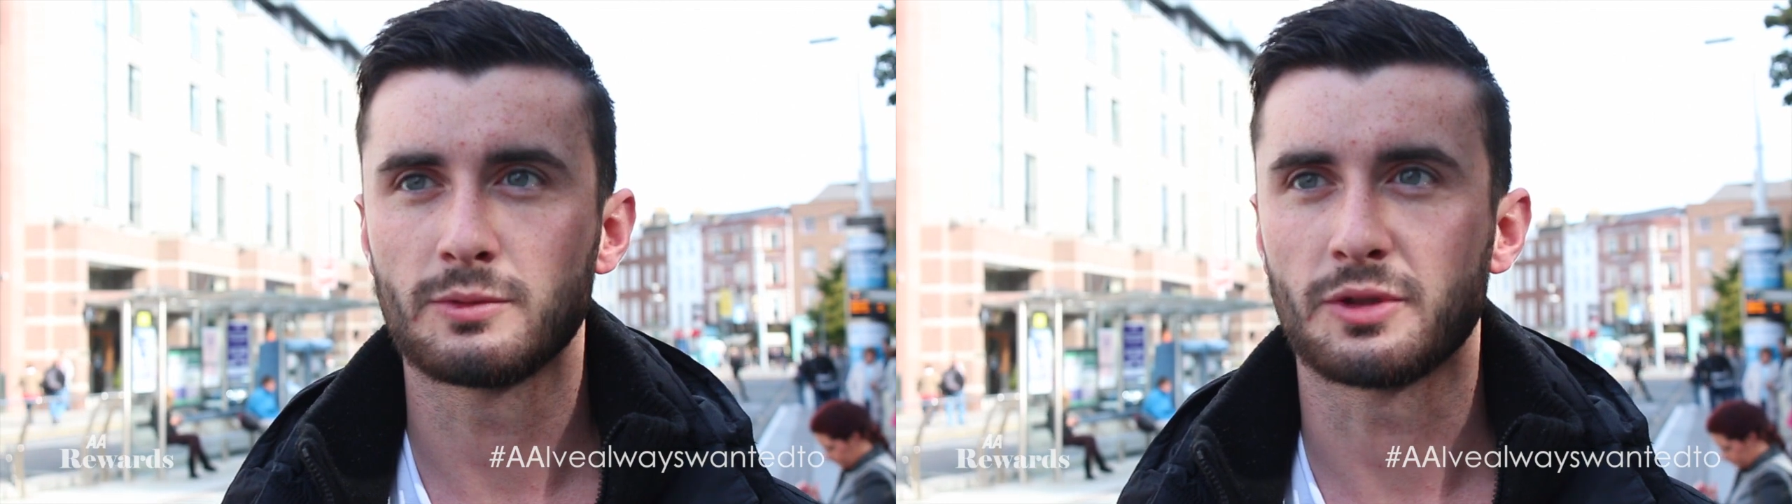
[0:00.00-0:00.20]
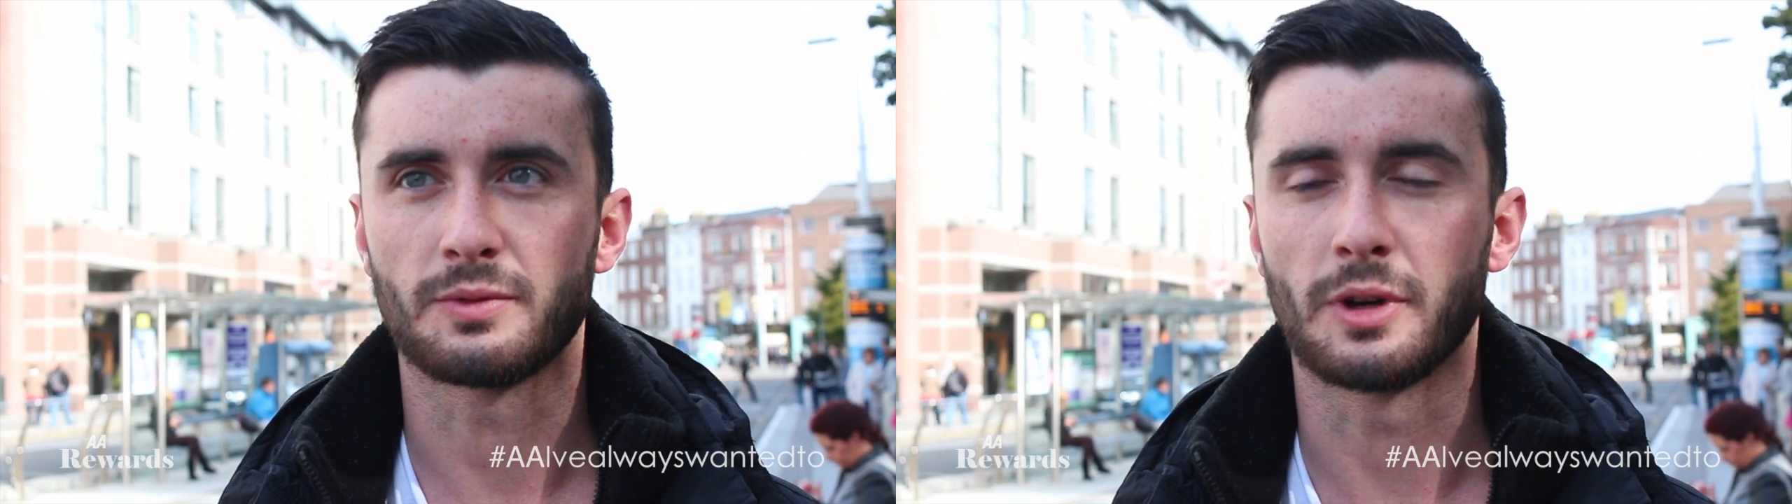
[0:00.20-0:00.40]

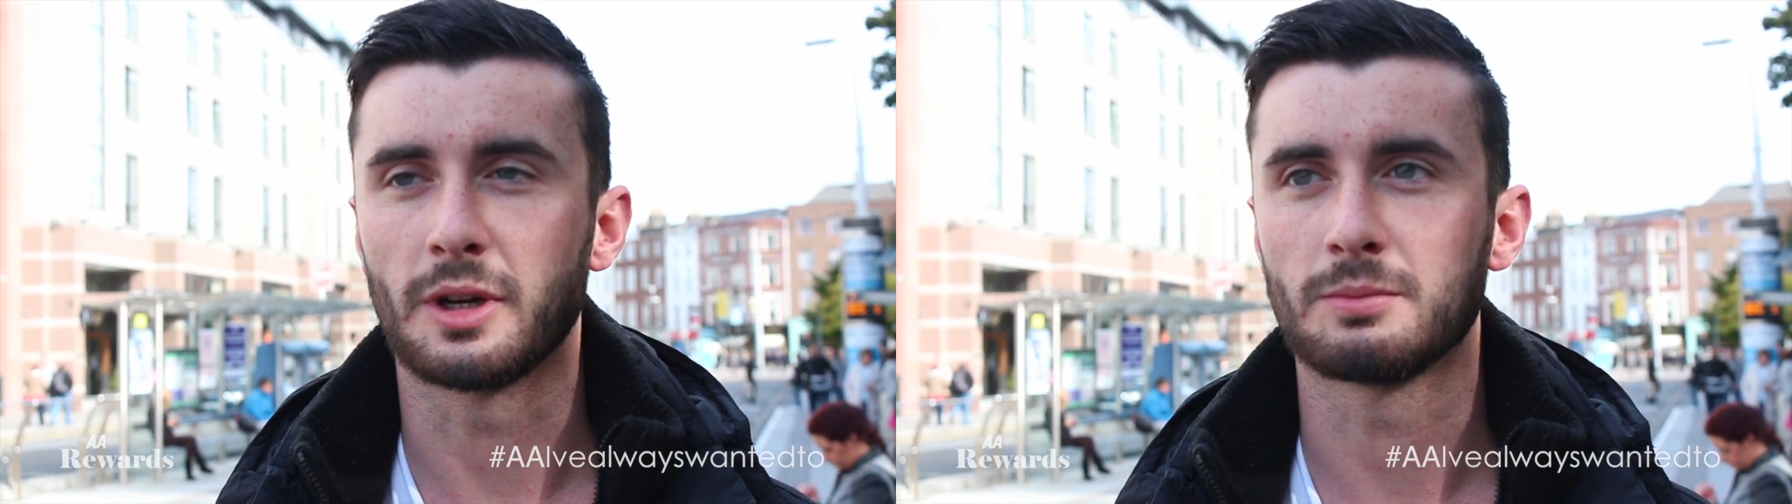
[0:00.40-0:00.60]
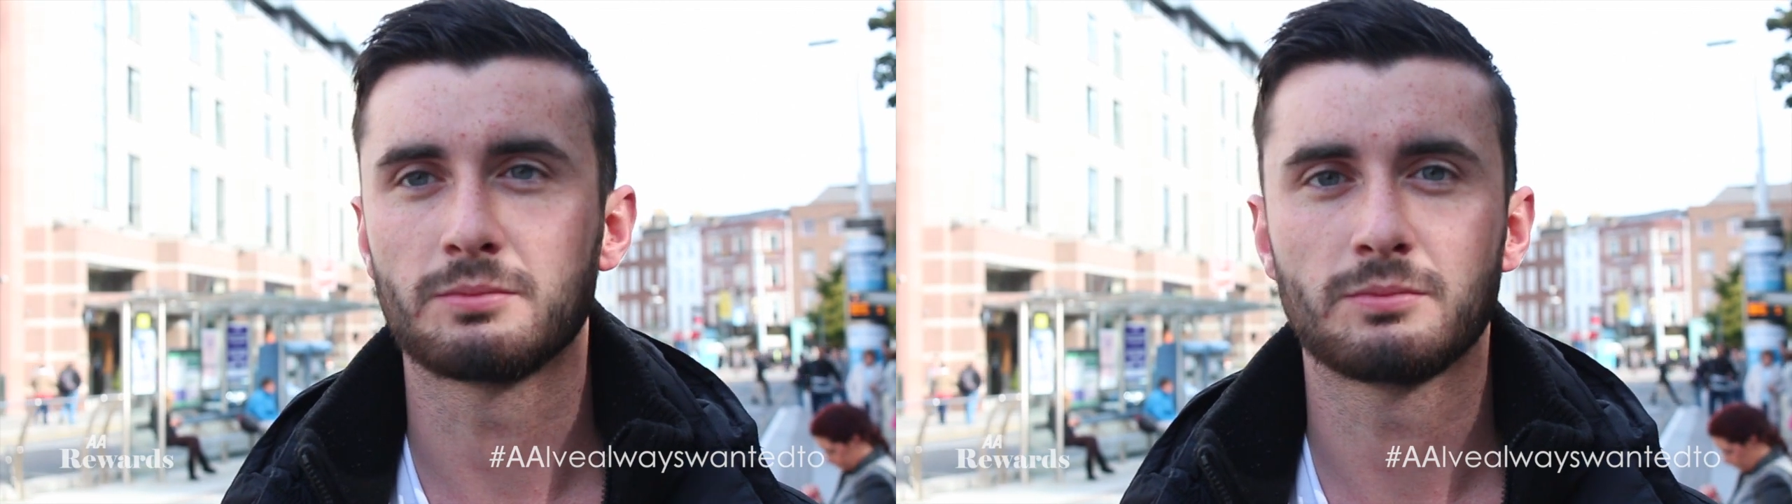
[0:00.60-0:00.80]
just
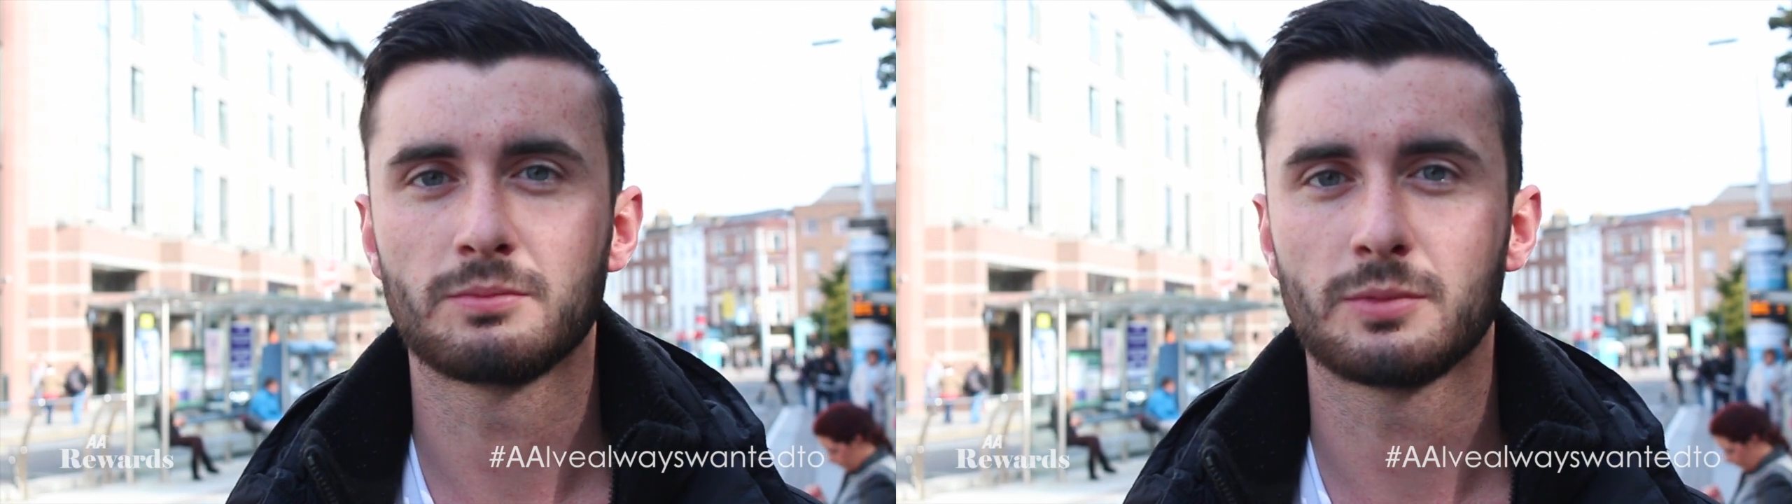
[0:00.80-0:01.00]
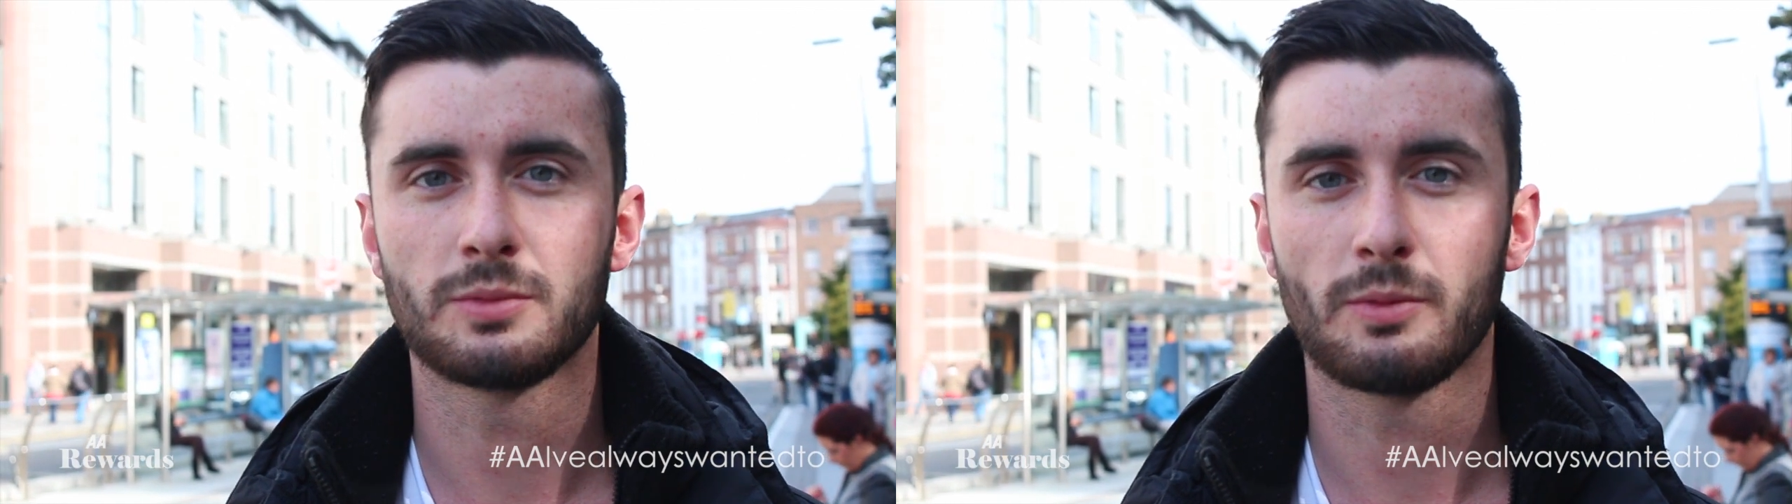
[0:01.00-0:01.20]
for a
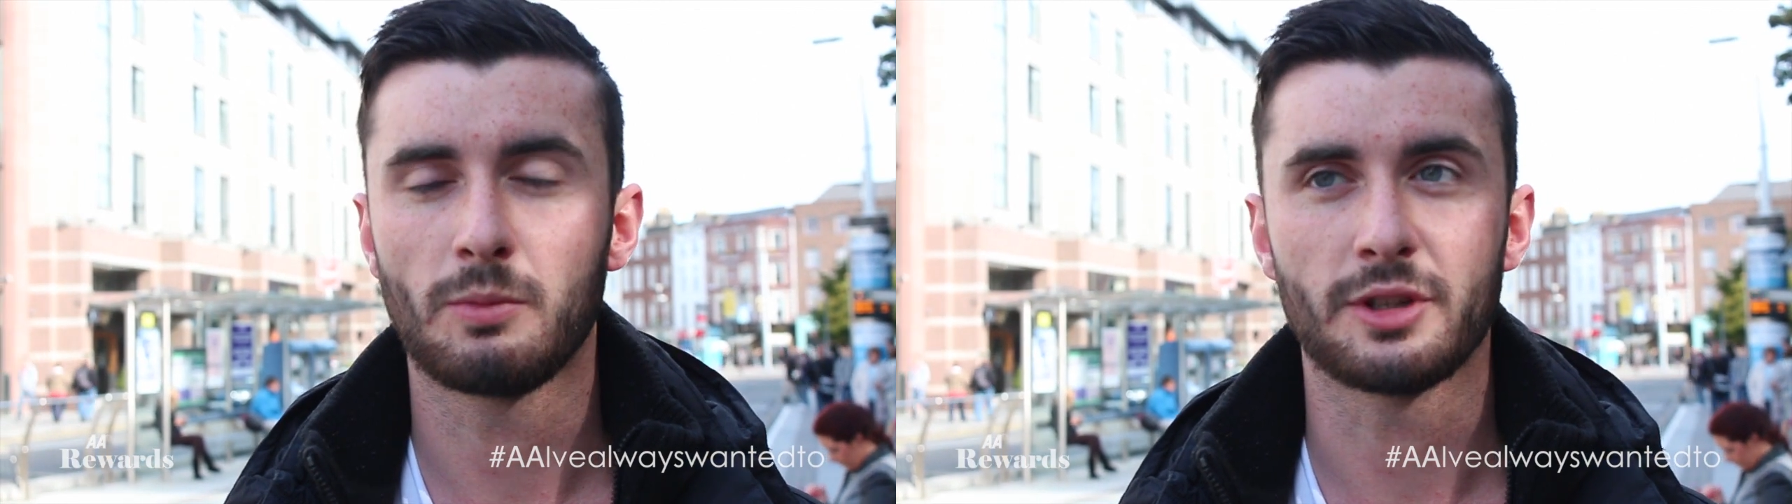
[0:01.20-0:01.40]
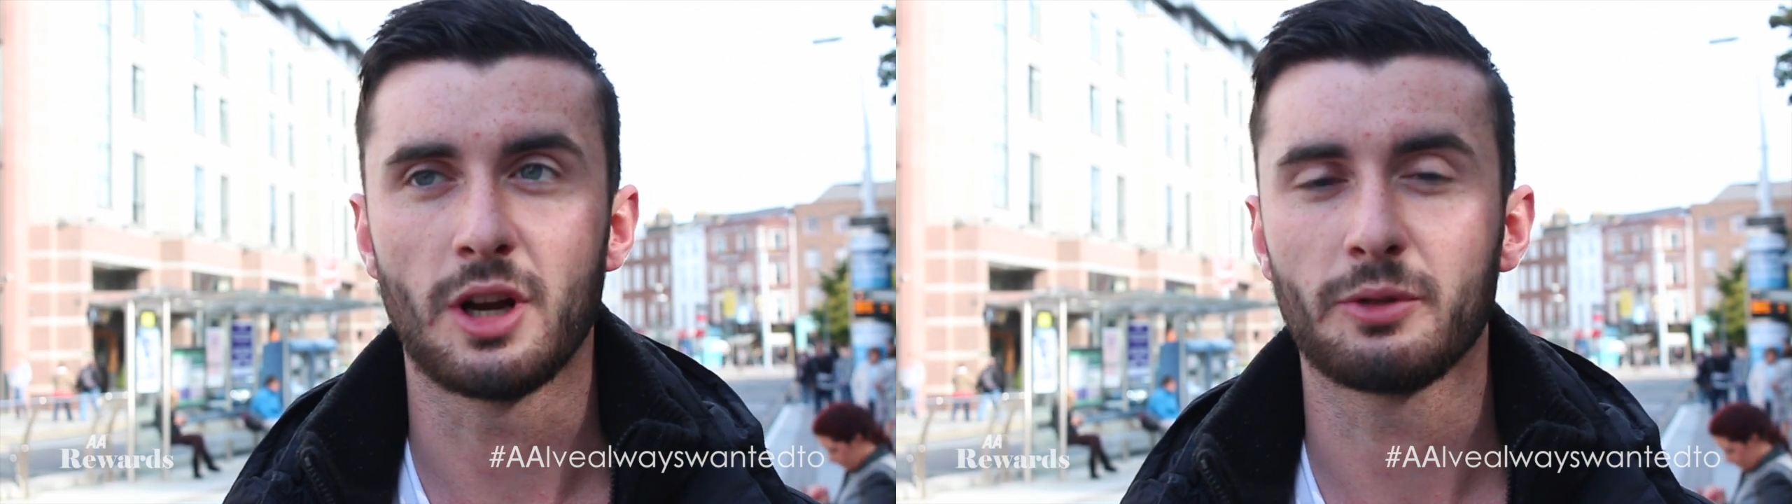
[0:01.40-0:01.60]

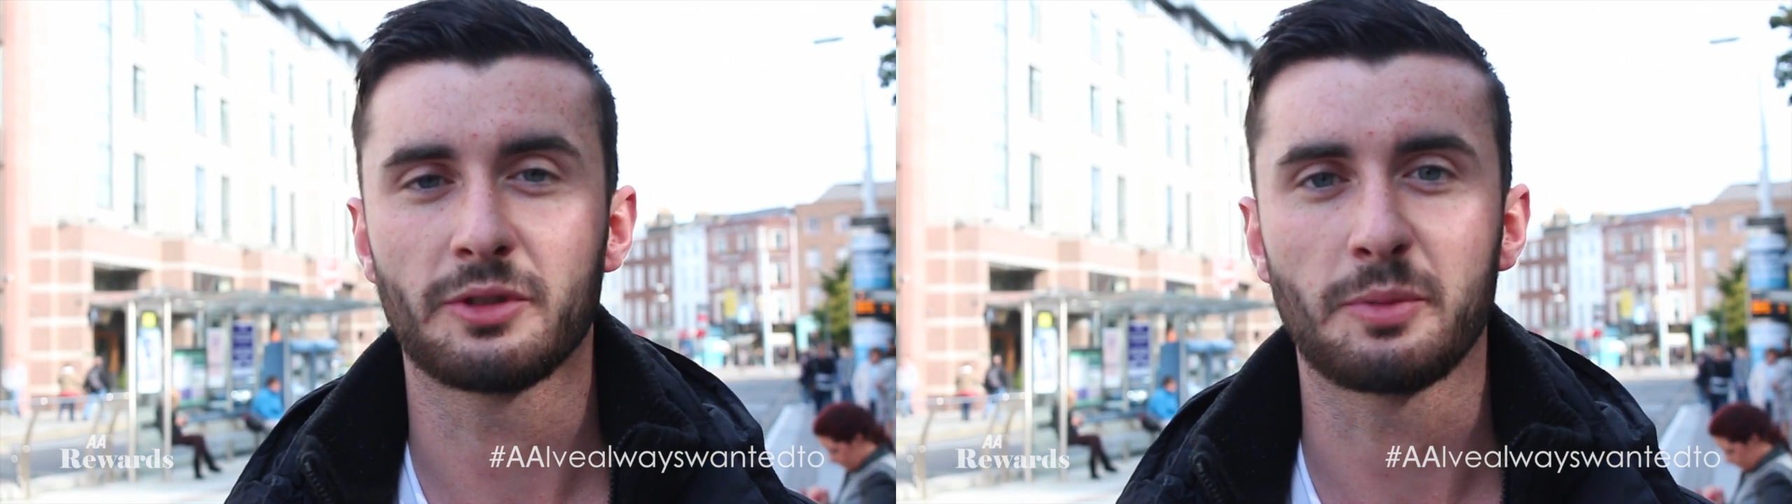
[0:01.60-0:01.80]
health